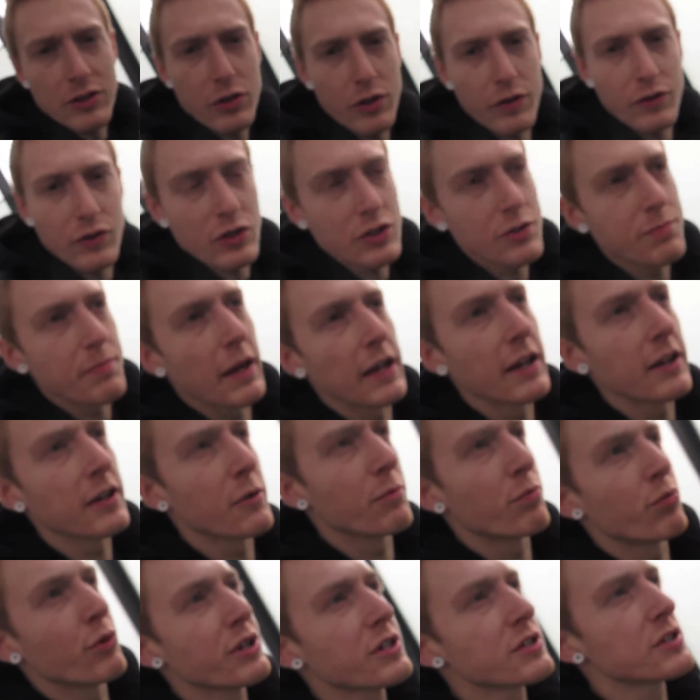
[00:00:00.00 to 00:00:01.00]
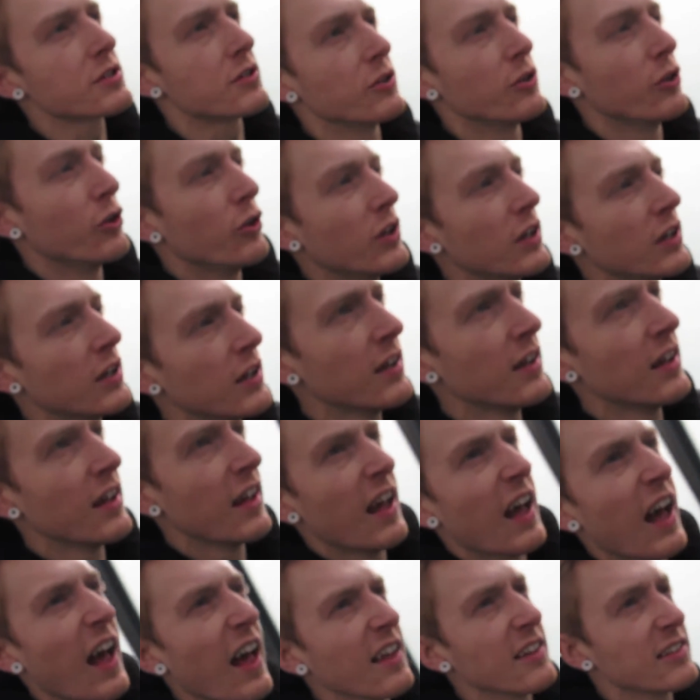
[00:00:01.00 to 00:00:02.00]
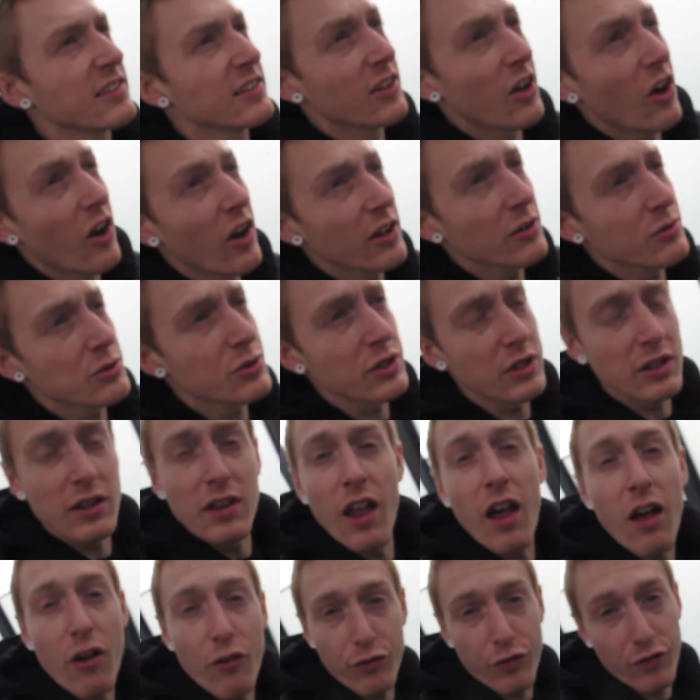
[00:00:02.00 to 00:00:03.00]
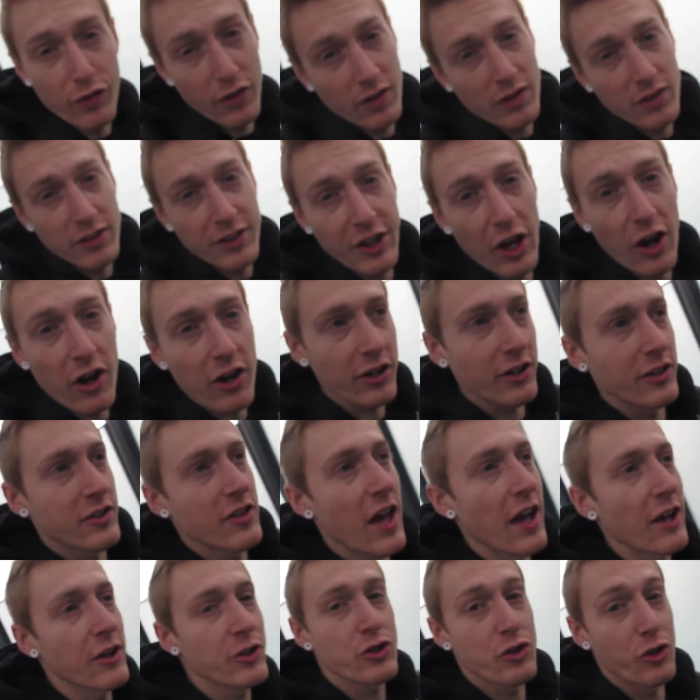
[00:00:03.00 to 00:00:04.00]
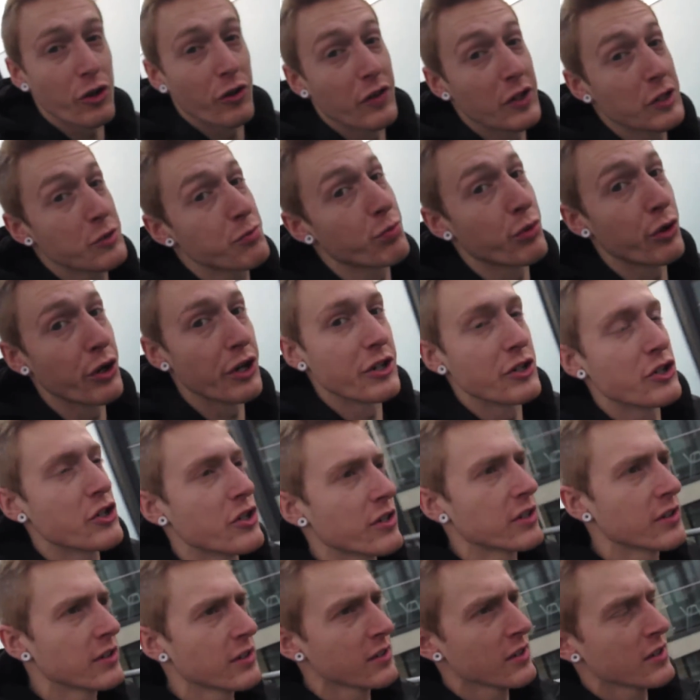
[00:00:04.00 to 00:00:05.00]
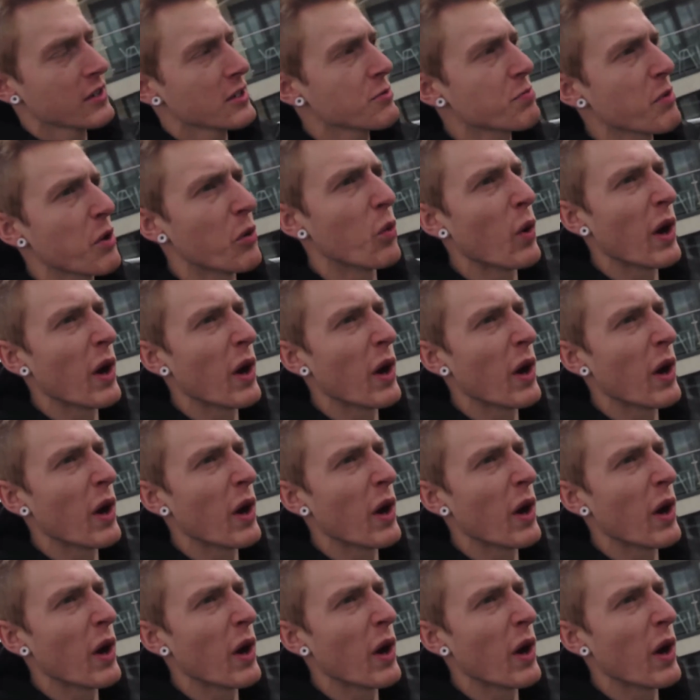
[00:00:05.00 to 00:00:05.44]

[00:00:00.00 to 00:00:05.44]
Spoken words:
so just made it to Bristol, and I actually love the architecture of this bridge. It's a bit